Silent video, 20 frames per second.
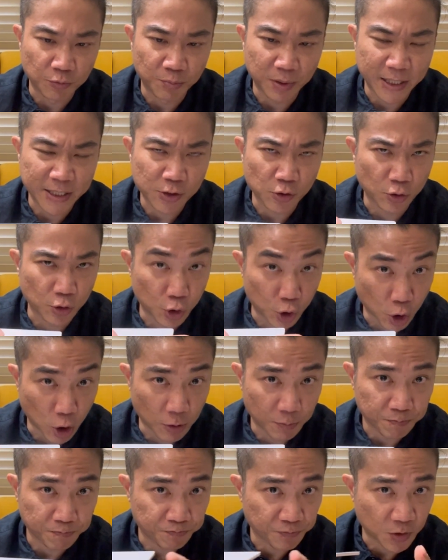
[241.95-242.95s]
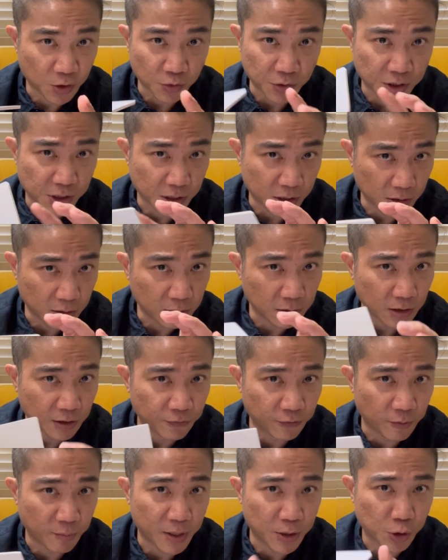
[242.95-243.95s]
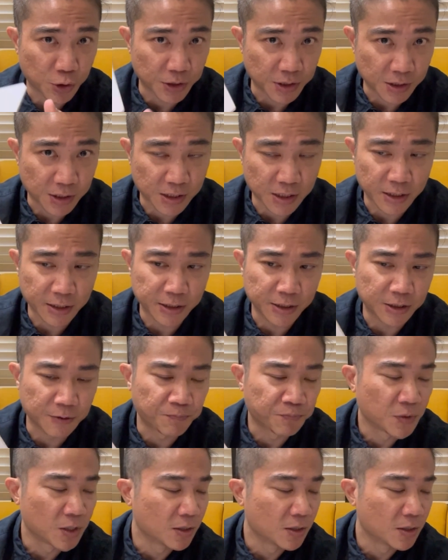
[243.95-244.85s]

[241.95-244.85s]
placed on top to seal the information inside.